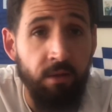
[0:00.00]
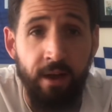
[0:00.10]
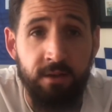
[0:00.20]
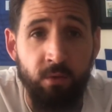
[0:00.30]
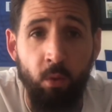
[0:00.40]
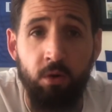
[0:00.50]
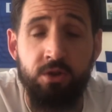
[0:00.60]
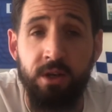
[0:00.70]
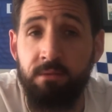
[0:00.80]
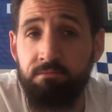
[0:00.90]
Thanks for
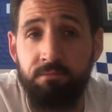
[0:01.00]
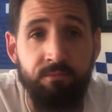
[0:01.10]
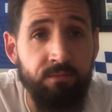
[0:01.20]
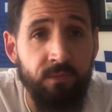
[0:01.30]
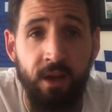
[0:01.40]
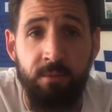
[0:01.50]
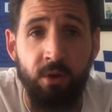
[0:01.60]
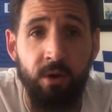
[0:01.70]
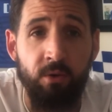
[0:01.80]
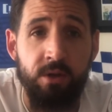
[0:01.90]
watching. Keep
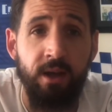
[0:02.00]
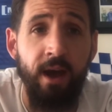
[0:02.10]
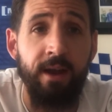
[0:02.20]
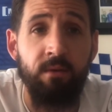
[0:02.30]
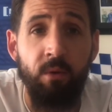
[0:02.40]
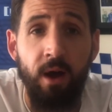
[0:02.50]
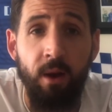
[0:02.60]
doing all you can.